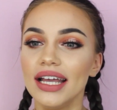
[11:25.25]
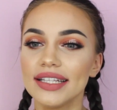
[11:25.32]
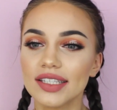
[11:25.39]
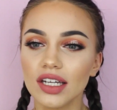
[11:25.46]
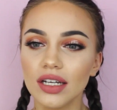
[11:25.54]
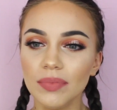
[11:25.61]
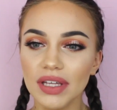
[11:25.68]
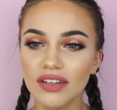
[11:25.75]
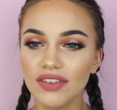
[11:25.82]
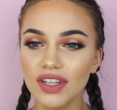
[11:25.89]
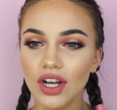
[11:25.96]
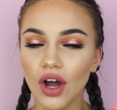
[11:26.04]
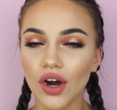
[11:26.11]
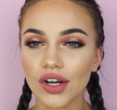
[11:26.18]
It's got a bit of
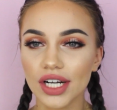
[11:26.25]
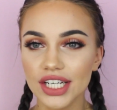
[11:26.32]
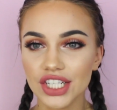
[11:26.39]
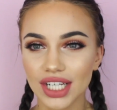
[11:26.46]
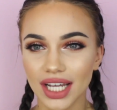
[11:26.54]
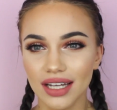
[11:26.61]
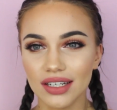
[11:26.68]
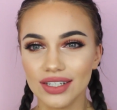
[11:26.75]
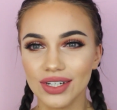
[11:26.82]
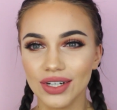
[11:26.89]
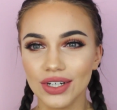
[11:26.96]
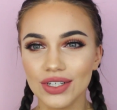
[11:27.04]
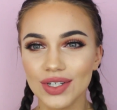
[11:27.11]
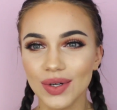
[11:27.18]
an orange
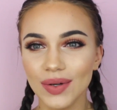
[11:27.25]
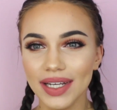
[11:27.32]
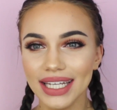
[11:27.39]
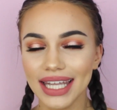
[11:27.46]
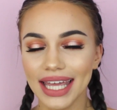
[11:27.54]
undertone to it,